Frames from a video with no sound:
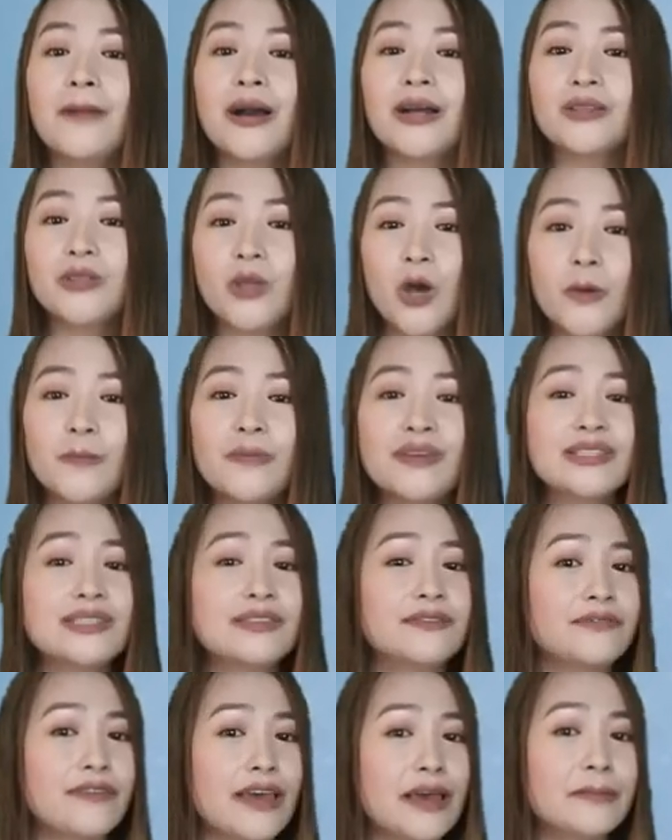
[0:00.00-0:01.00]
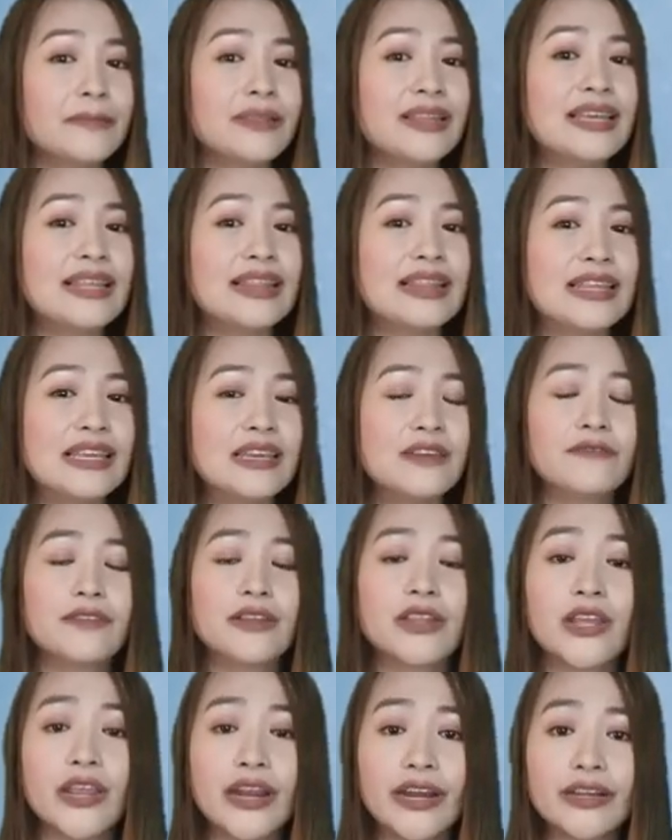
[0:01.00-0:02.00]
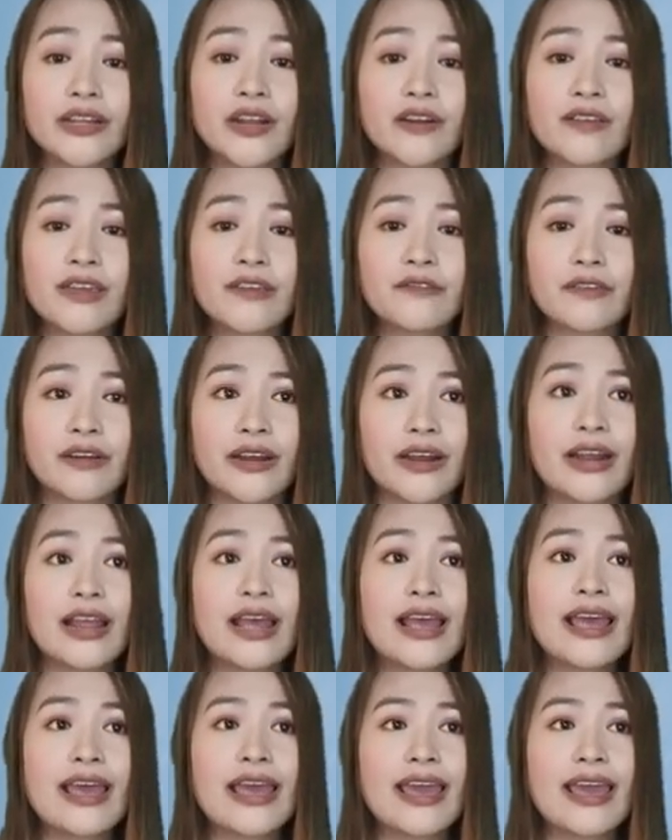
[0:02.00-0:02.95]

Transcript: Mang Toby's family live near the river